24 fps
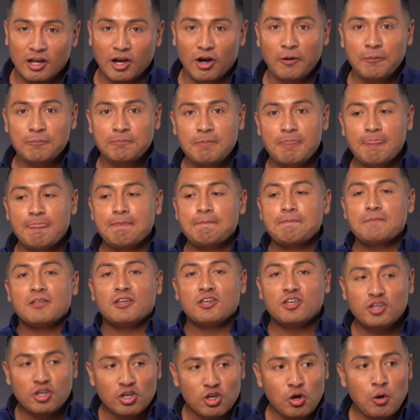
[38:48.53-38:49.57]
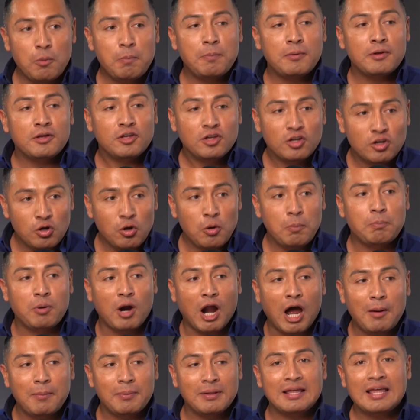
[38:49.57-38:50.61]
know, you you
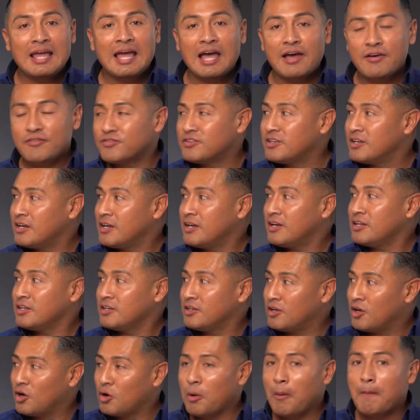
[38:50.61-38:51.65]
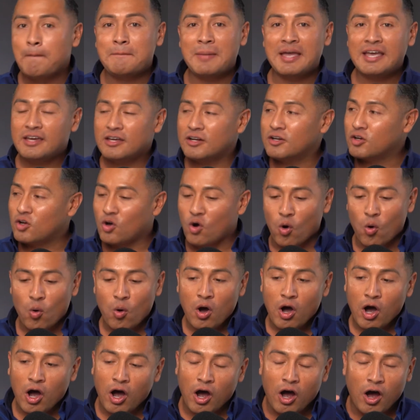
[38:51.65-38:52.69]
probably have to you know make it a
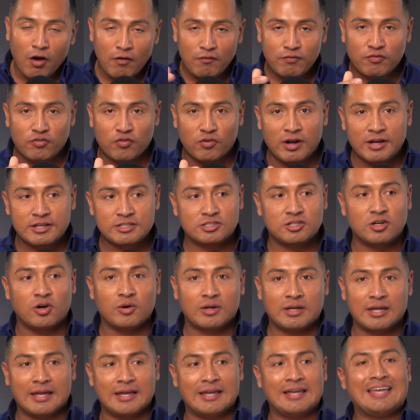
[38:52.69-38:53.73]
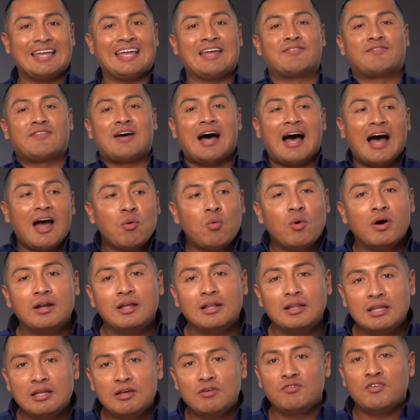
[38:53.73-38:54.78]
goal up front. Okay, if I want to
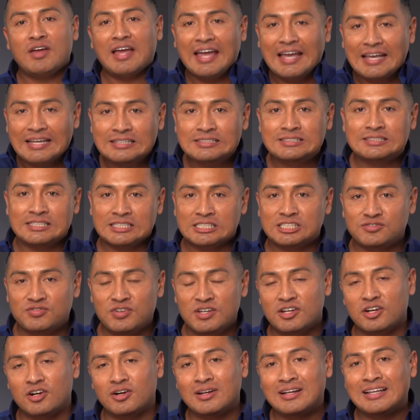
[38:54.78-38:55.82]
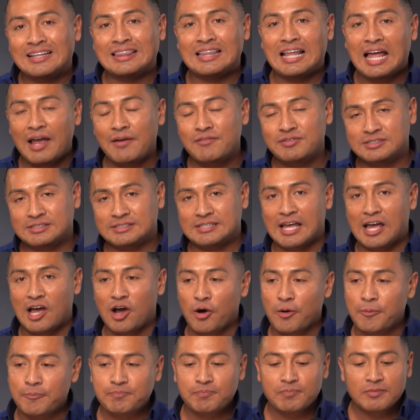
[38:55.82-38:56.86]
live a six figure
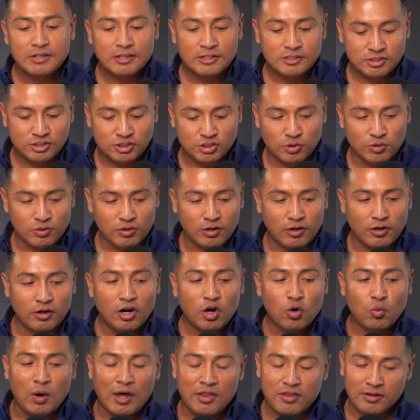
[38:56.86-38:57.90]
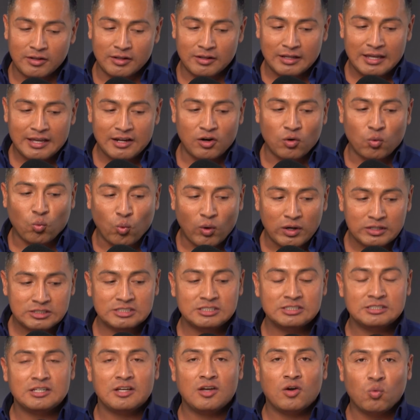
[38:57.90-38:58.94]
lifestyle sooner rather than later,
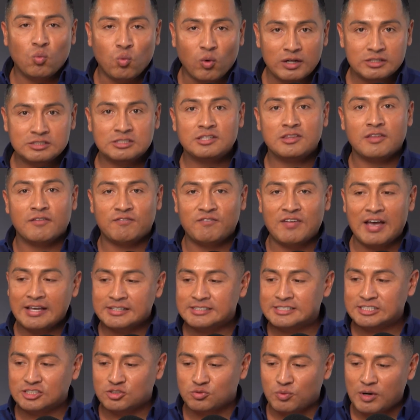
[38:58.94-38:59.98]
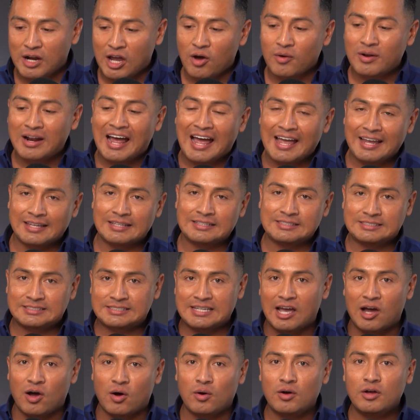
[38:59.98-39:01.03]
what's what's the fastest route I can
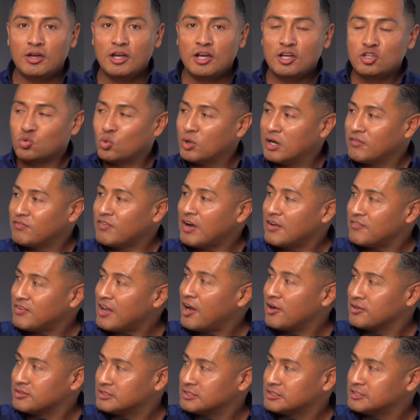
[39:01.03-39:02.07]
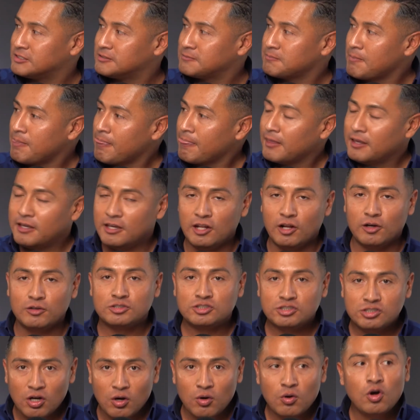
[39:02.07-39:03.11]
sell twenty five houses? You know,
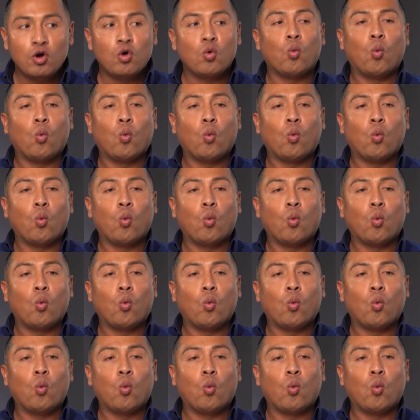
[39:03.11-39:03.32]
so